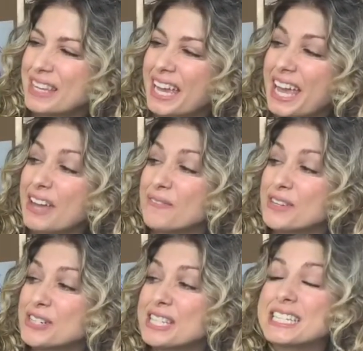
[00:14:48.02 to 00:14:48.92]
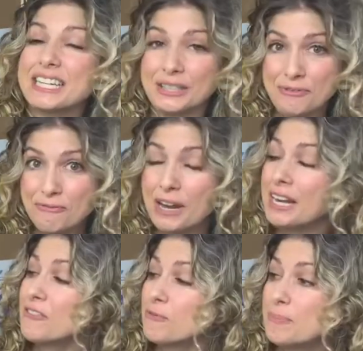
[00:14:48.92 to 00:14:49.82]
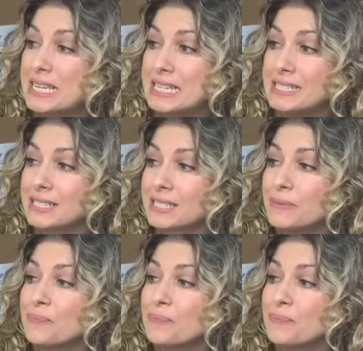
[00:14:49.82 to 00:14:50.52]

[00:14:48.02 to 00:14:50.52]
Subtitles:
If you're still afraid of bees,